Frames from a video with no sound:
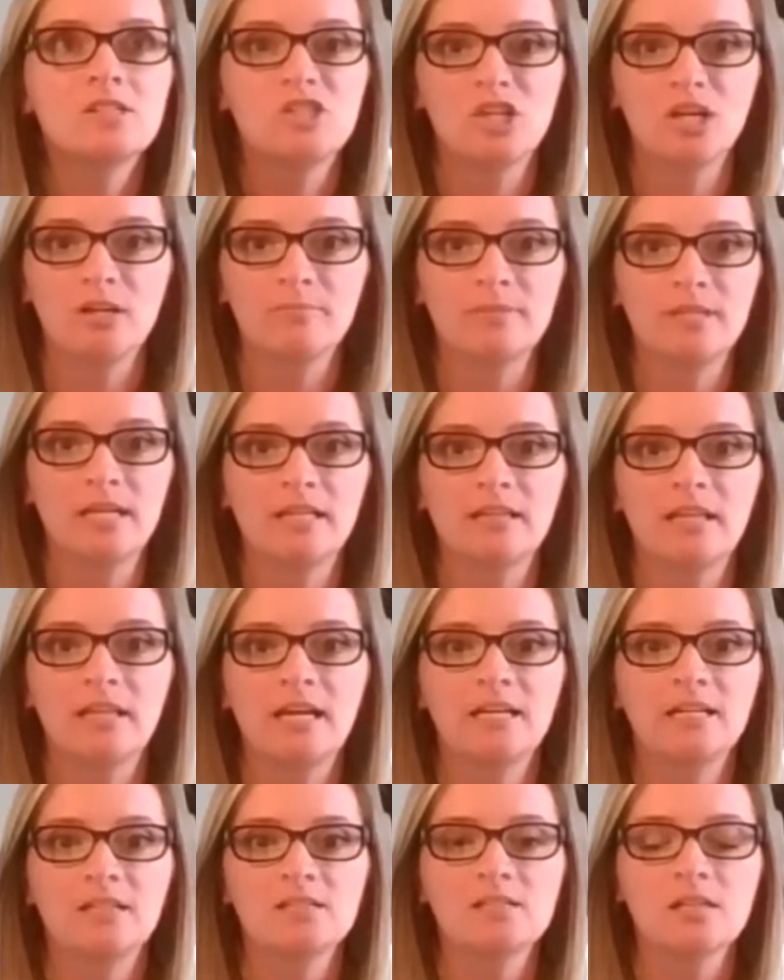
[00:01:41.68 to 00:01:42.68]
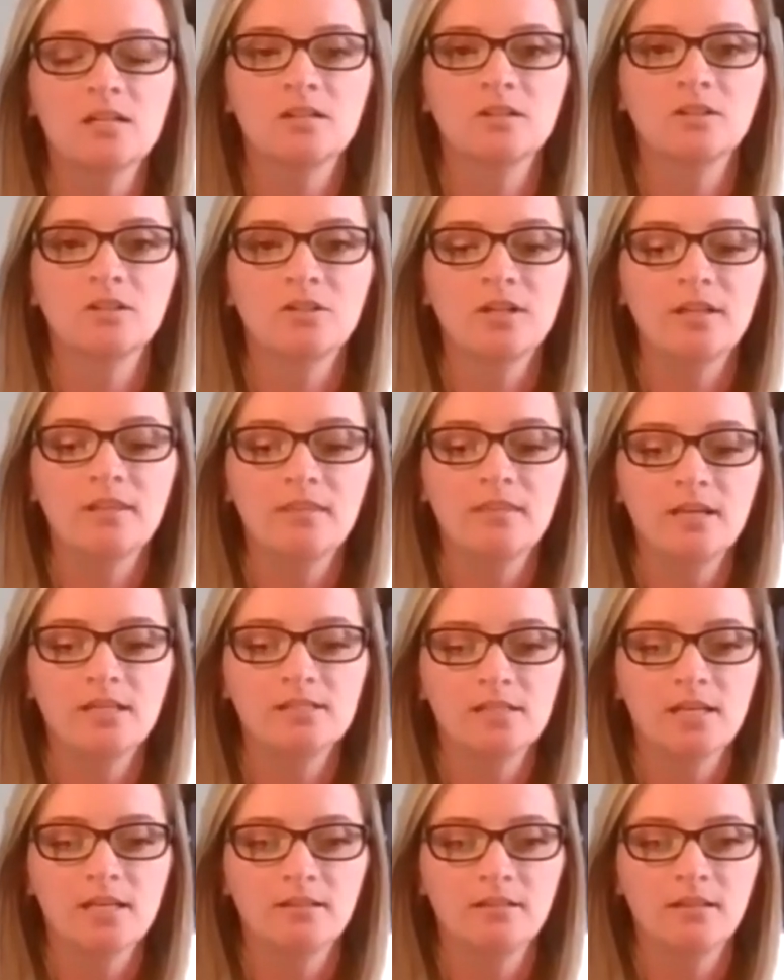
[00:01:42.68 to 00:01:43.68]
jumped online and started learning
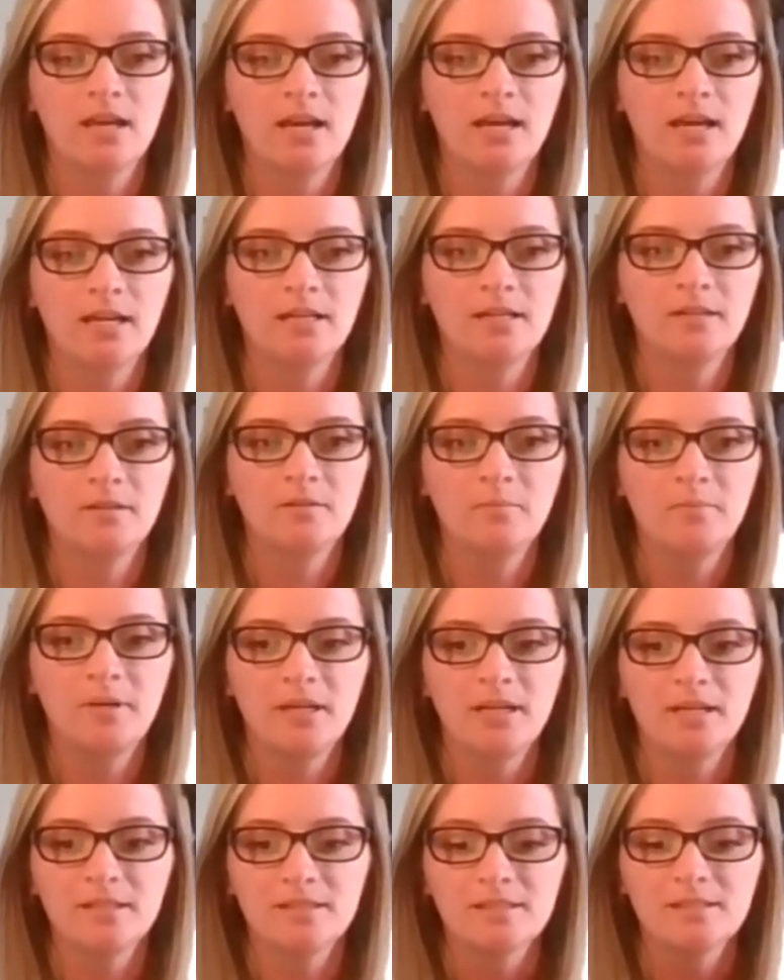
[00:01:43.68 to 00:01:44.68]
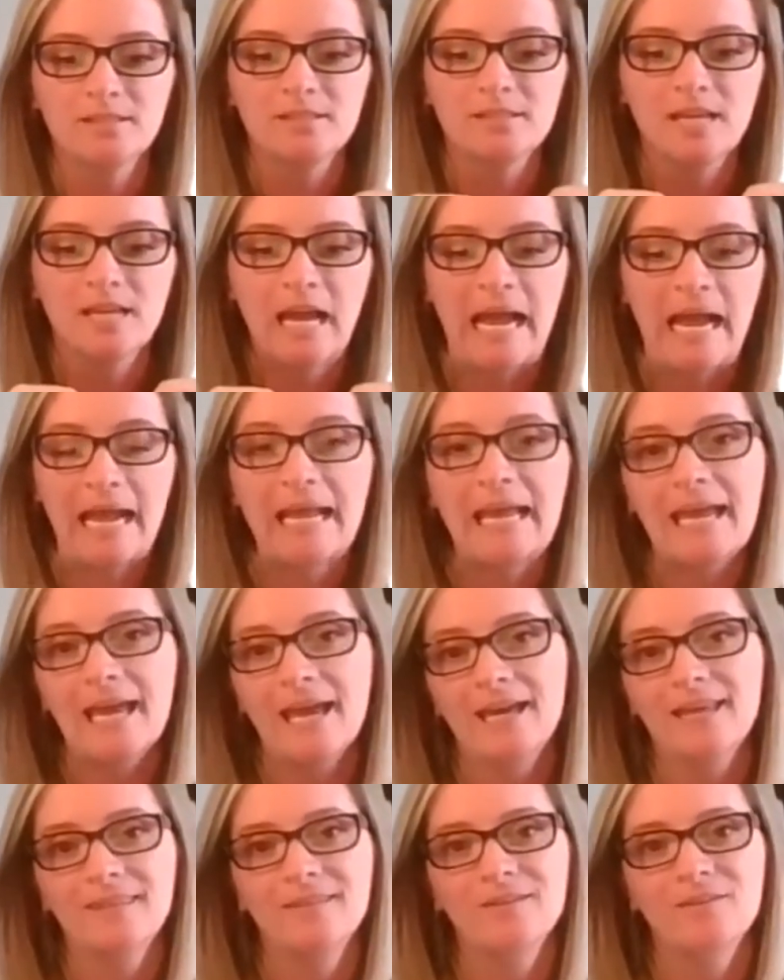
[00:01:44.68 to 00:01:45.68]
things online because I
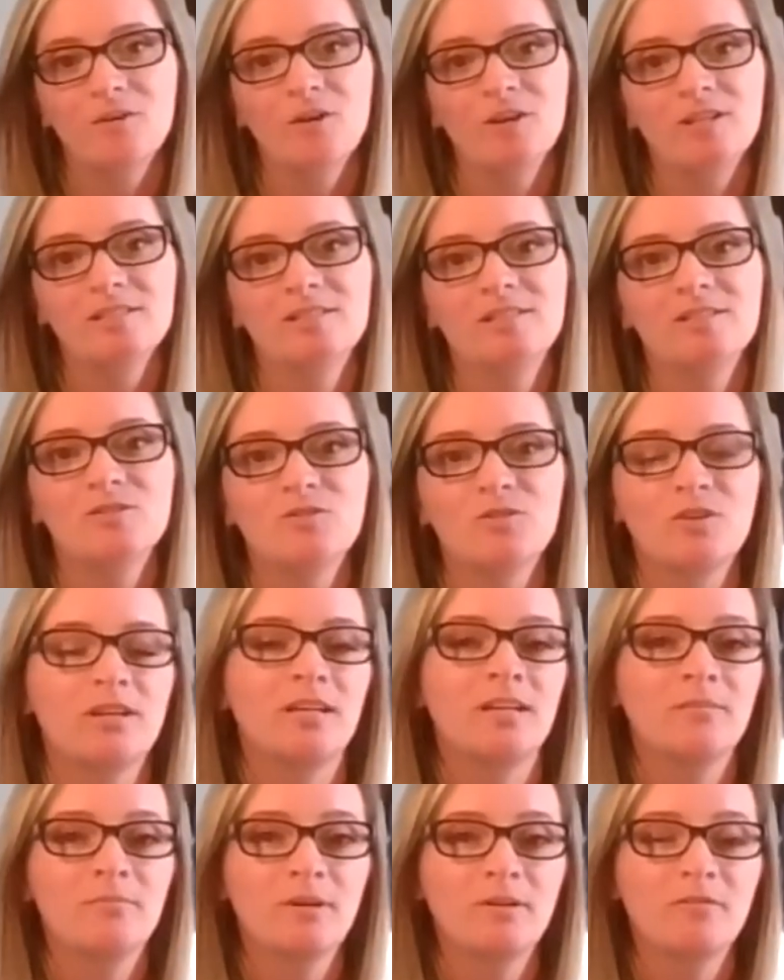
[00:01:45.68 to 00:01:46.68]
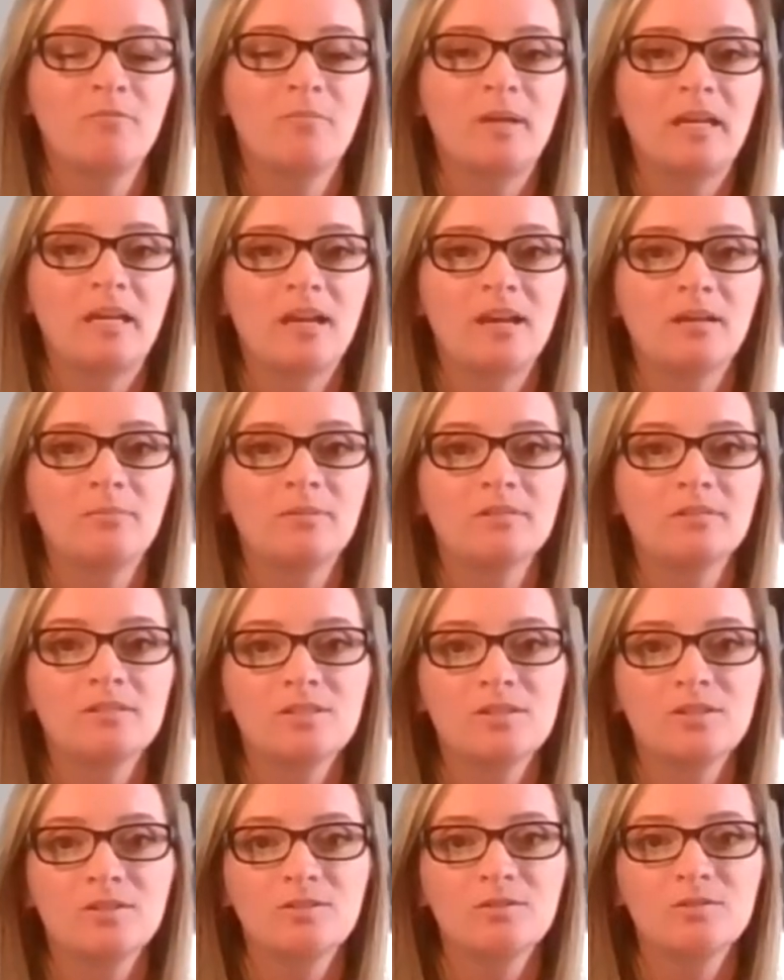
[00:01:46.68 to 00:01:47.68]
had the crazy dream of being able
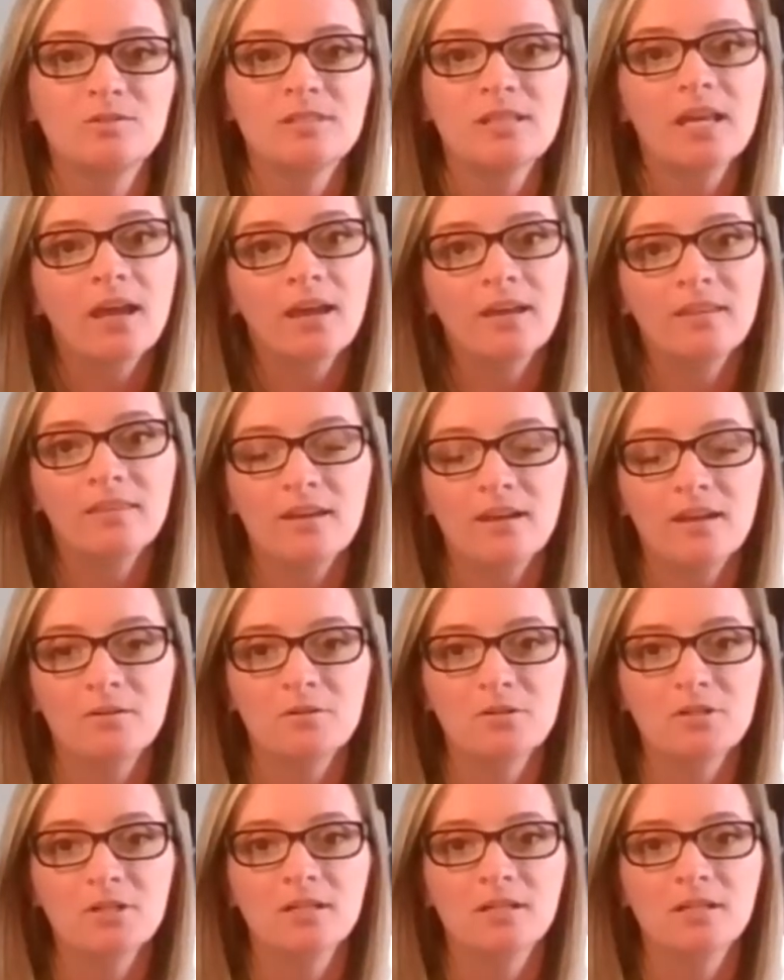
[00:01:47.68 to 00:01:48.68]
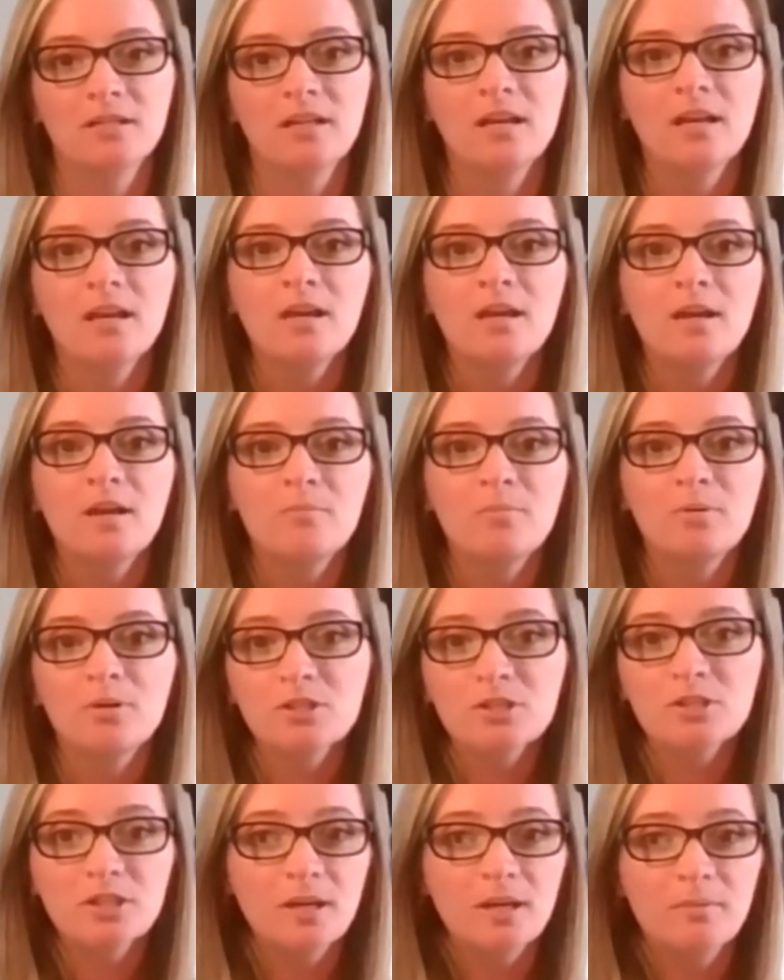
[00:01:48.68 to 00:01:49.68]
to sit on the ocean,
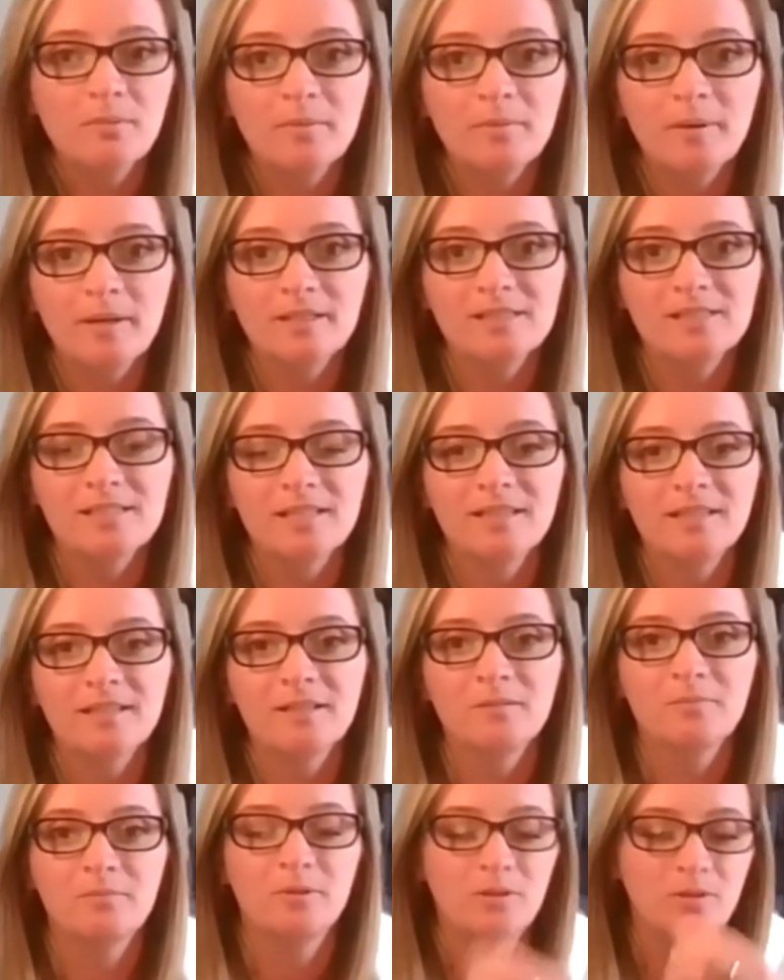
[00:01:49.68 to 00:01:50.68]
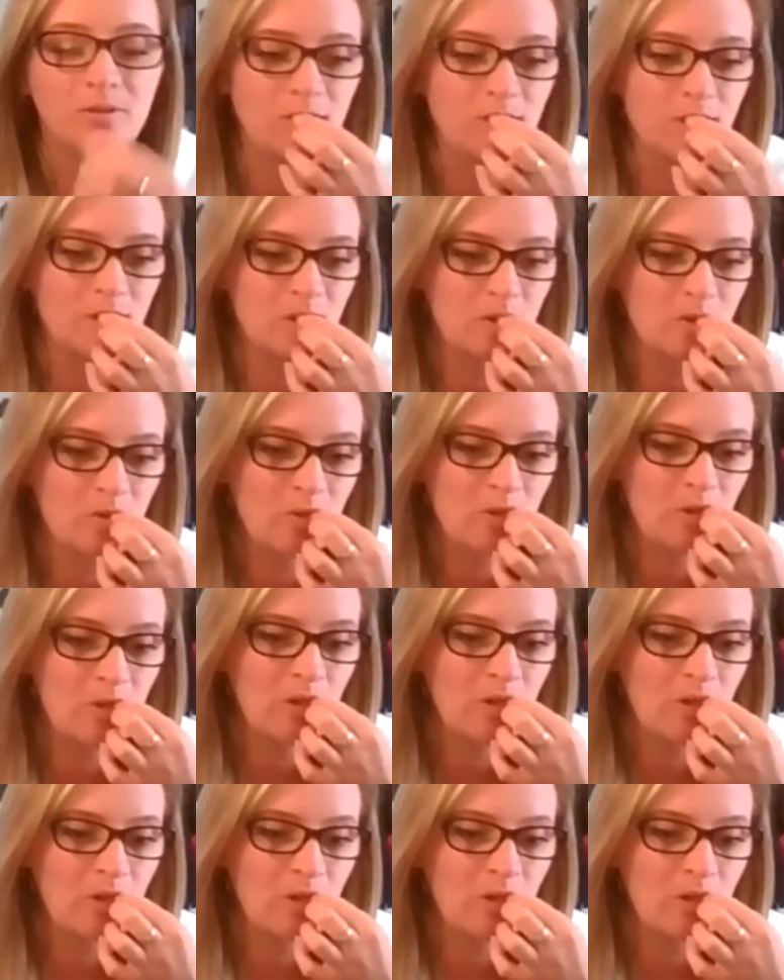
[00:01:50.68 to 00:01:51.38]
push a couple buttons on the computer,